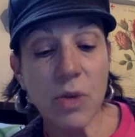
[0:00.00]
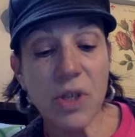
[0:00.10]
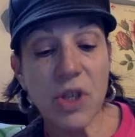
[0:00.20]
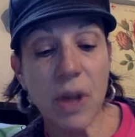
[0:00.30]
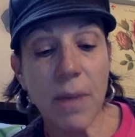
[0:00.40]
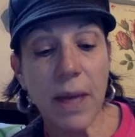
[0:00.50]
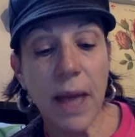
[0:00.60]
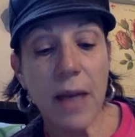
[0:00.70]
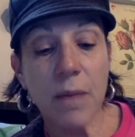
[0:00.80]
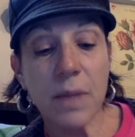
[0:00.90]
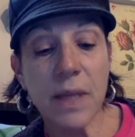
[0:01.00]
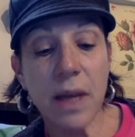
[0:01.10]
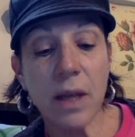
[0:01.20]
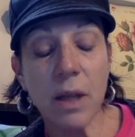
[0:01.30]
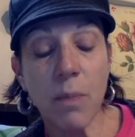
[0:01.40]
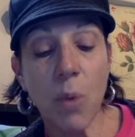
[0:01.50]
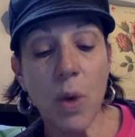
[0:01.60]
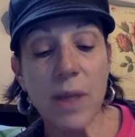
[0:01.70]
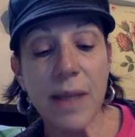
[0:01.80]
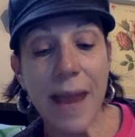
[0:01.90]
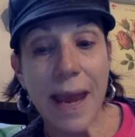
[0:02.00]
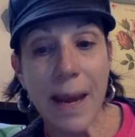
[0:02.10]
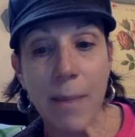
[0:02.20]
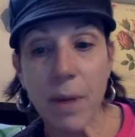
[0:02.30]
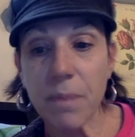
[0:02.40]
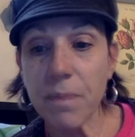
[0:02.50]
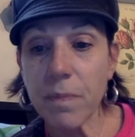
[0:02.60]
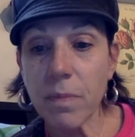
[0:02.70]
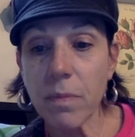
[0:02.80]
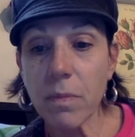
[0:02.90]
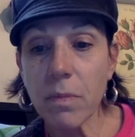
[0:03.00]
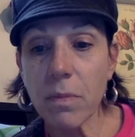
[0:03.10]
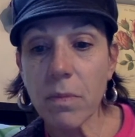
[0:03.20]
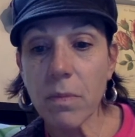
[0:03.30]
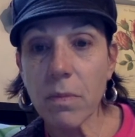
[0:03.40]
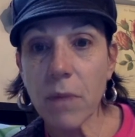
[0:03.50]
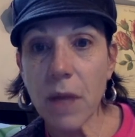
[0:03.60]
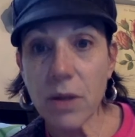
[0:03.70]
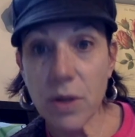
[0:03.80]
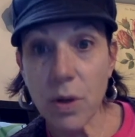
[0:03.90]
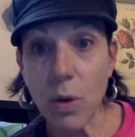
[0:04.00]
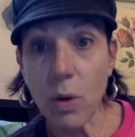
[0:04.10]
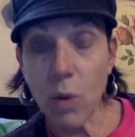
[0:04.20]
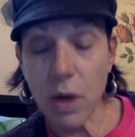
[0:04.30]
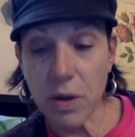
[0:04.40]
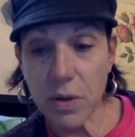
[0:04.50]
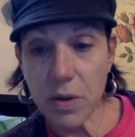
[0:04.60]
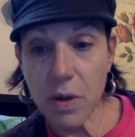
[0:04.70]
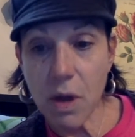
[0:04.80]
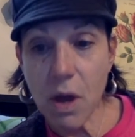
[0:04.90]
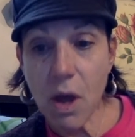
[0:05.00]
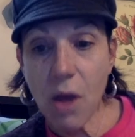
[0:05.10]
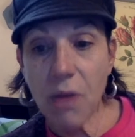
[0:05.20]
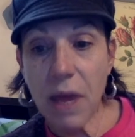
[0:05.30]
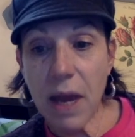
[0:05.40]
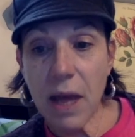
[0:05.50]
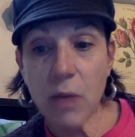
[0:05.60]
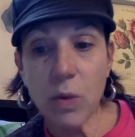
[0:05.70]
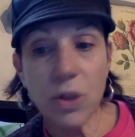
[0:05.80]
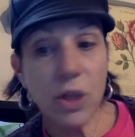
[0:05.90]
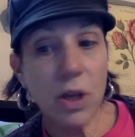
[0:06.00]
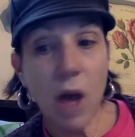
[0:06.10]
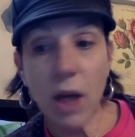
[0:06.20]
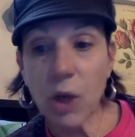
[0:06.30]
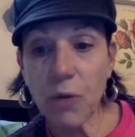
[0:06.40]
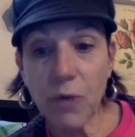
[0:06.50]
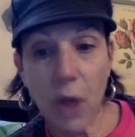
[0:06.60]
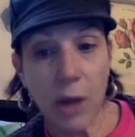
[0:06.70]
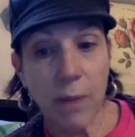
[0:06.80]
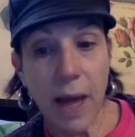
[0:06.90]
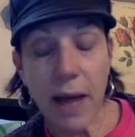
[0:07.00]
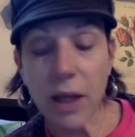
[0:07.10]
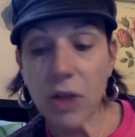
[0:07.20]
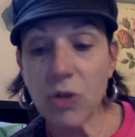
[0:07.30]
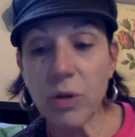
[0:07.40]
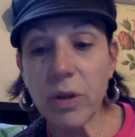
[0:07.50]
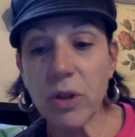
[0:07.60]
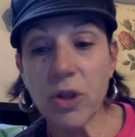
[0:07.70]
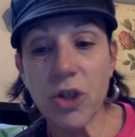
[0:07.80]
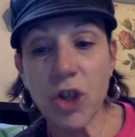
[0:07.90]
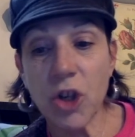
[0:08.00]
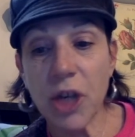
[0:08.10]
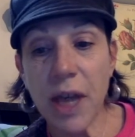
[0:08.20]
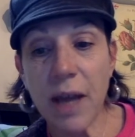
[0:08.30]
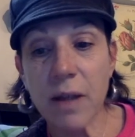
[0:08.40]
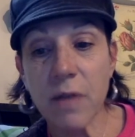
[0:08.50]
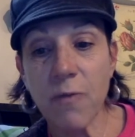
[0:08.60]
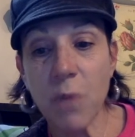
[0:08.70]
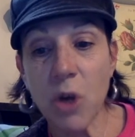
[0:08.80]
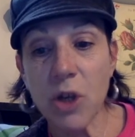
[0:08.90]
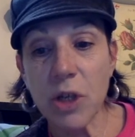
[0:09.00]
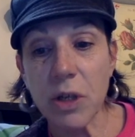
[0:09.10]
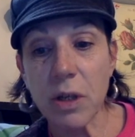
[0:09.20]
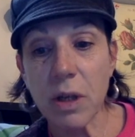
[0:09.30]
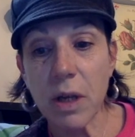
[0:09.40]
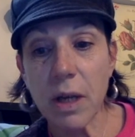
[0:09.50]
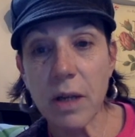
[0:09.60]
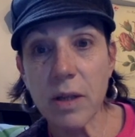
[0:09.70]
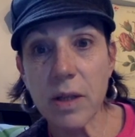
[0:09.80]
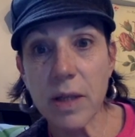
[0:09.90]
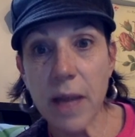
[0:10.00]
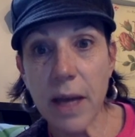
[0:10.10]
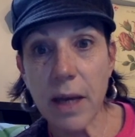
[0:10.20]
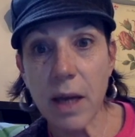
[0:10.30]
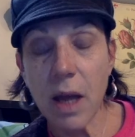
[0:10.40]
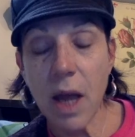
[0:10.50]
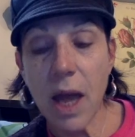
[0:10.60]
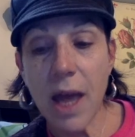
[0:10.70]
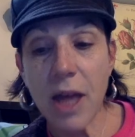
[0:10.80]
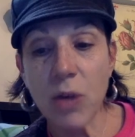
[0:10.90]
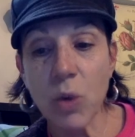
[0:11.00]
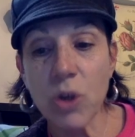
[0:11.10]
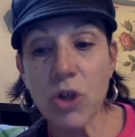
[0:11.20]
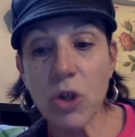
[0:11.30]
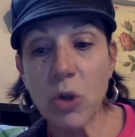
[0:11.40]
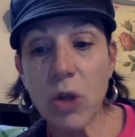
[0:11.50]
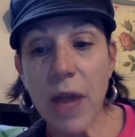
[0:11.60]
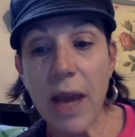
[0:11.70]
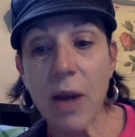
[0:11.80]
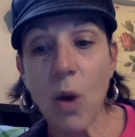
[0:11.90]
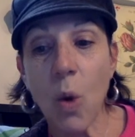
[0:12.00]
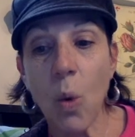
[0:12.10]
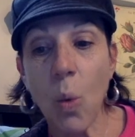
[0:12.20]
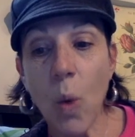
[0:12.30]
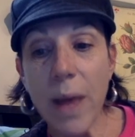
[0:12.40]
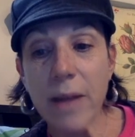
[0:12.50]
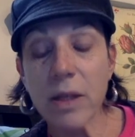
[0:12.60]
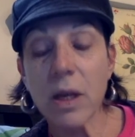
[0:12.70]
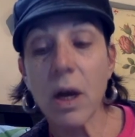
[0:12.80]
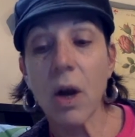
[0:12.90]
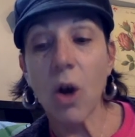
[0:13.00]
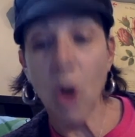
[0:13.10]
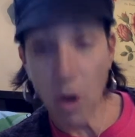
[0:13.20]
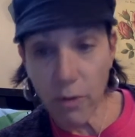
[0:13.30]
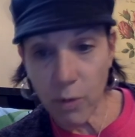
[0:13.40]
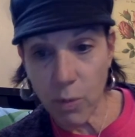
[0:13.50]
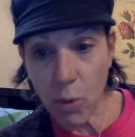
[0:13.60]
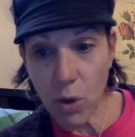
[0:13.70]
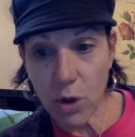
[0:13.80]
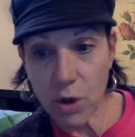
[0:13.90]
his stomach and upsetting the boy's aim. And so it was that Edward did not go flying back into the dirty hands of Martin. Instead, Edward Tulane went overboard.